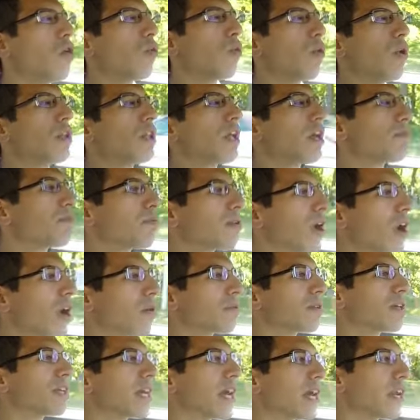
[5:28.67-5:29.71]
Will I
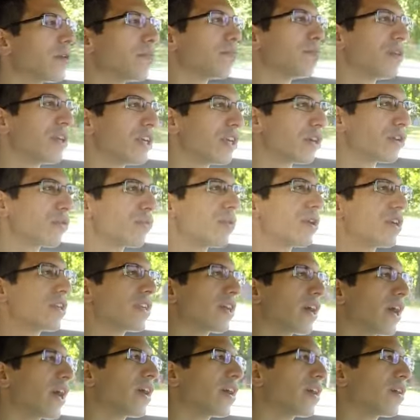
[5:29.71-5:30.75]
probably get a beater one
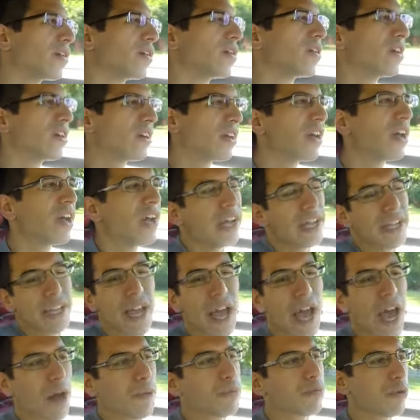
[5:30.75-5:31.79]
day?
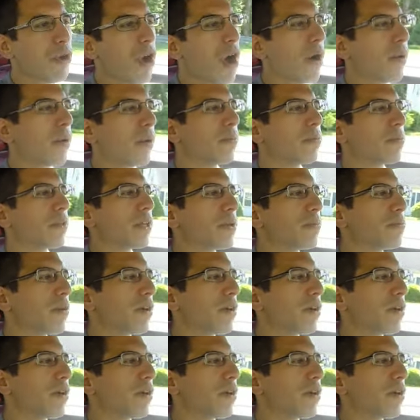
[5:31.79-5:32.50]
Yeah, probably.